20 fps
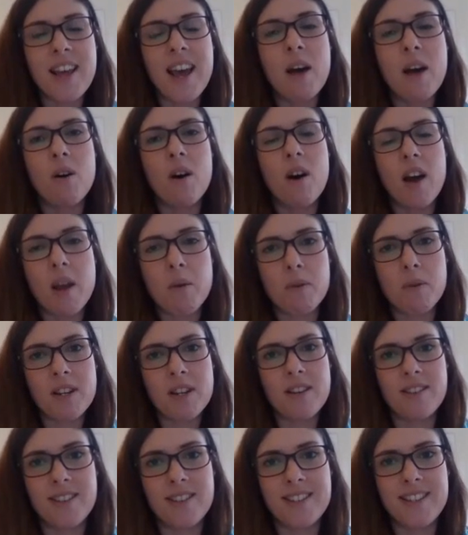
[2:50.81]
how I would
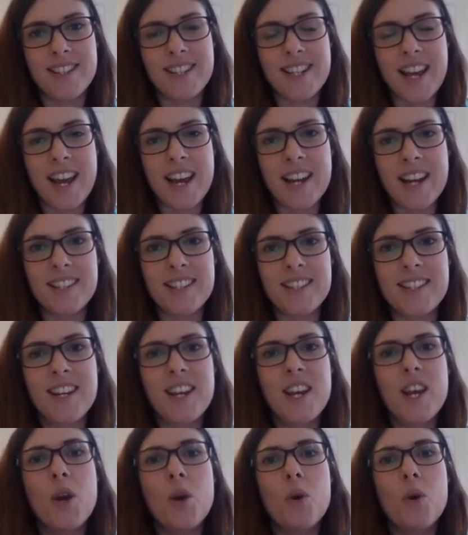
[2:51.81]
answer the text,